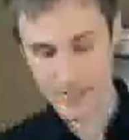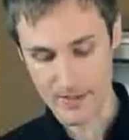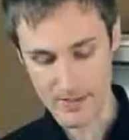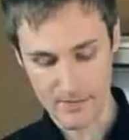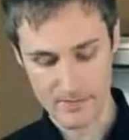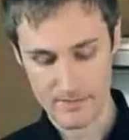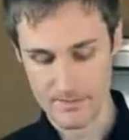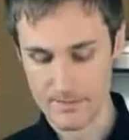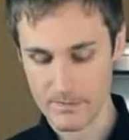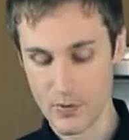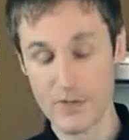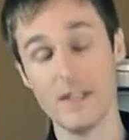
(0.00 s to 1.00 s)
uh,
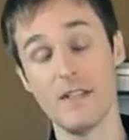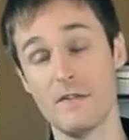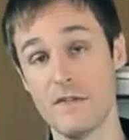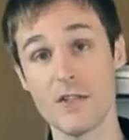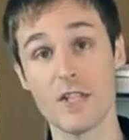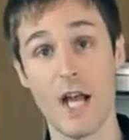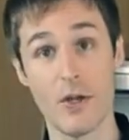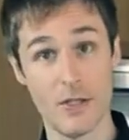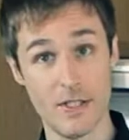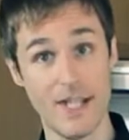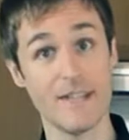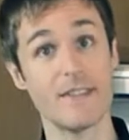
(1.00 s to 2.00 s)
person at the fish counter
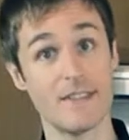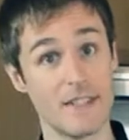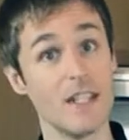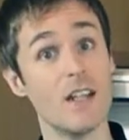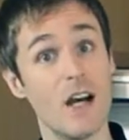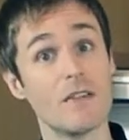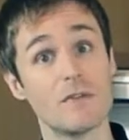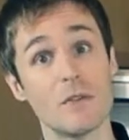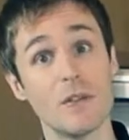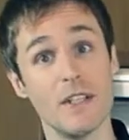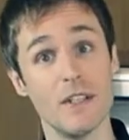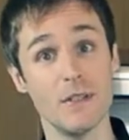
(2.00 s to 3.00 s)
take the skin off
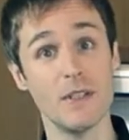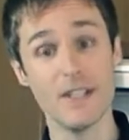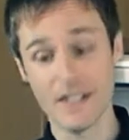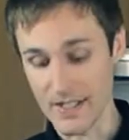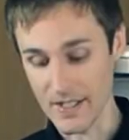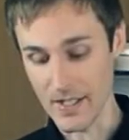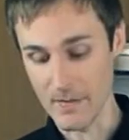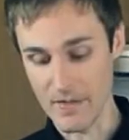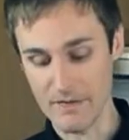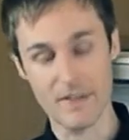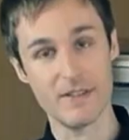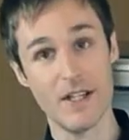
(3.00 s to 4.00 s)
for you um,
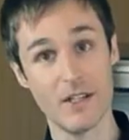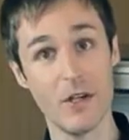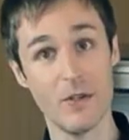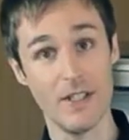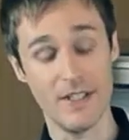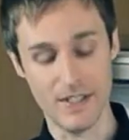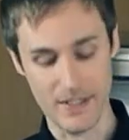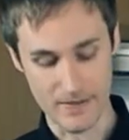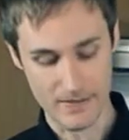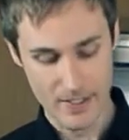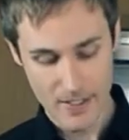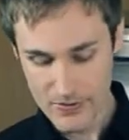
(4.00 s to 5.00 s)
if it's not already
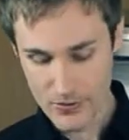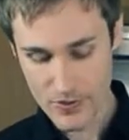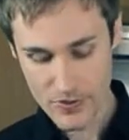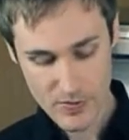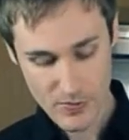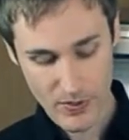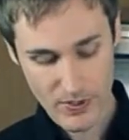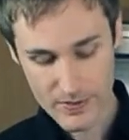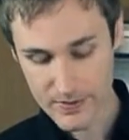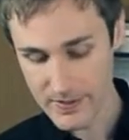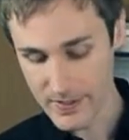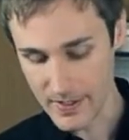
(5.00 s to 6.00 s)
done. So just
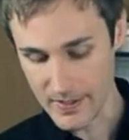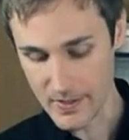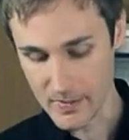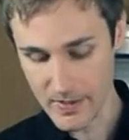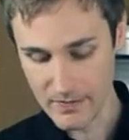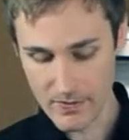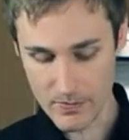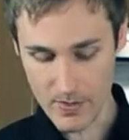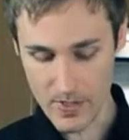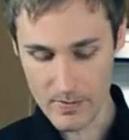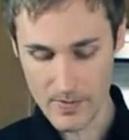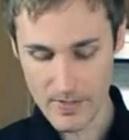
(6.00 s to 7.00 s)
sprinkle a little bit of the
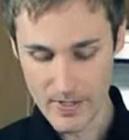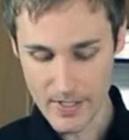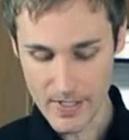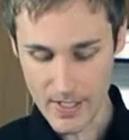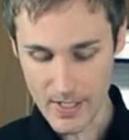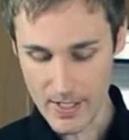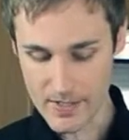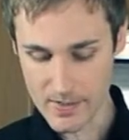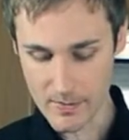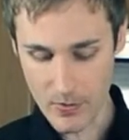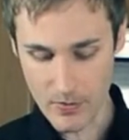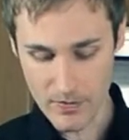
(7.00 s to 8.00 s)
rub onto
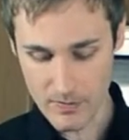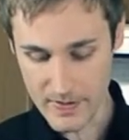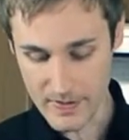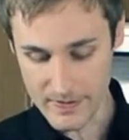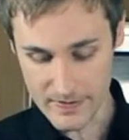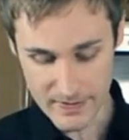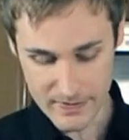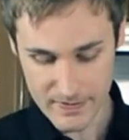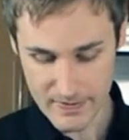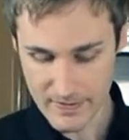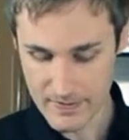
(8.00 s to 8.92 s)
both pieces